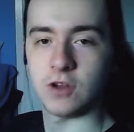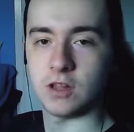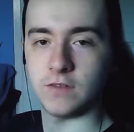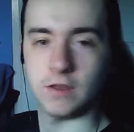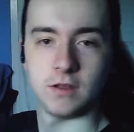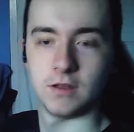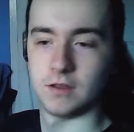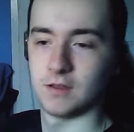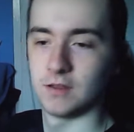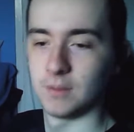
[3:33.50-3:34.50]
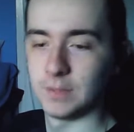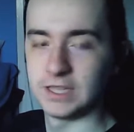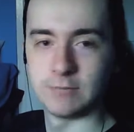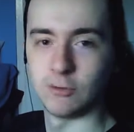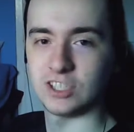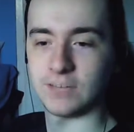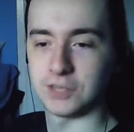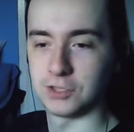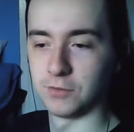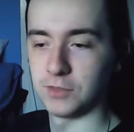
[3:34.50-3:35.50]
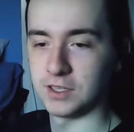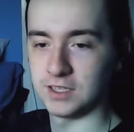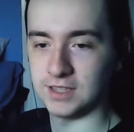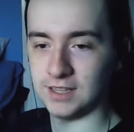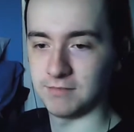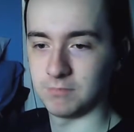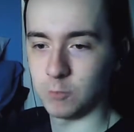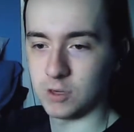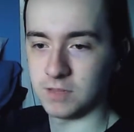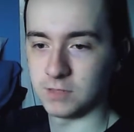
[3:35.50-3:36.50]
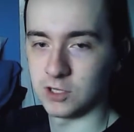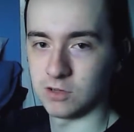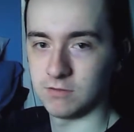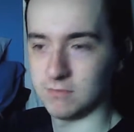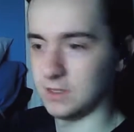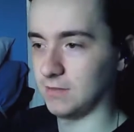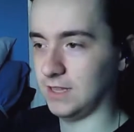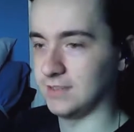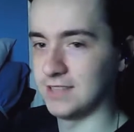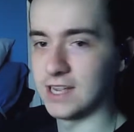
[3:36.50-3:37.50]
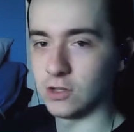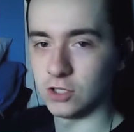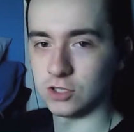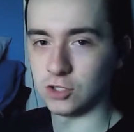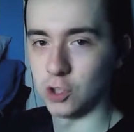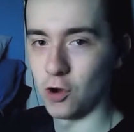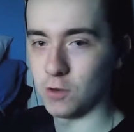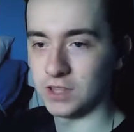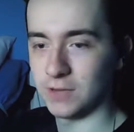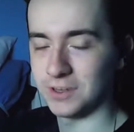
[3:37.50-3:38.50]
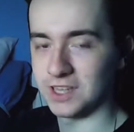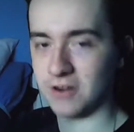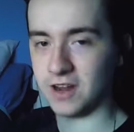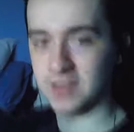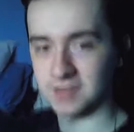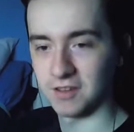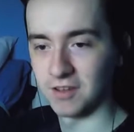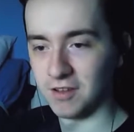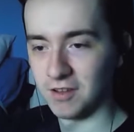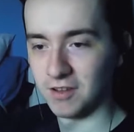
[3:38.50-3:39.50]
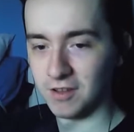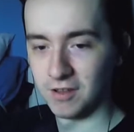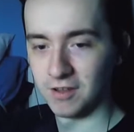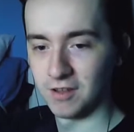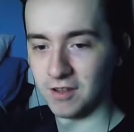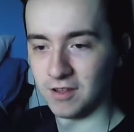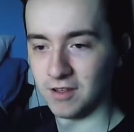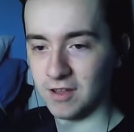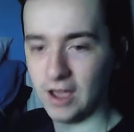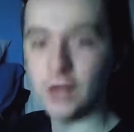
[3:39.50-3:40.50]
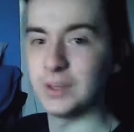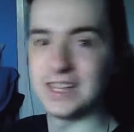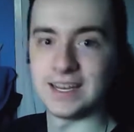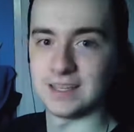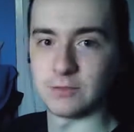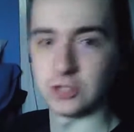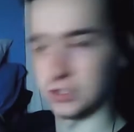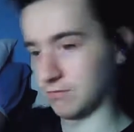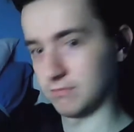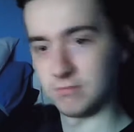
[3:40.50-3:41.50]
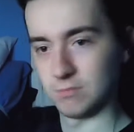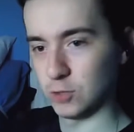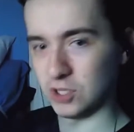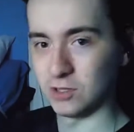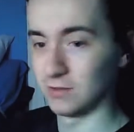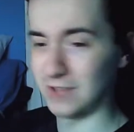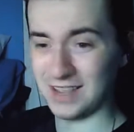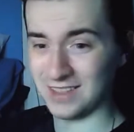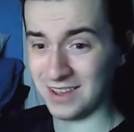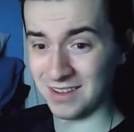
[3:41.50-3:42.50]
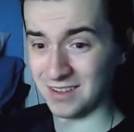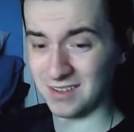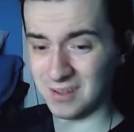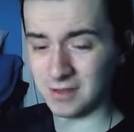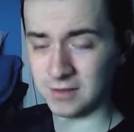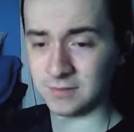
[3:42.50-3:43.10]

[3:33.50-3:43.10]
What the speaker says: do they have on Oliver? I mean, they must have something. Did, like, one of them, Diggle or something talk when they were interrogators? I know he didn't, I'm just... Was it something like that?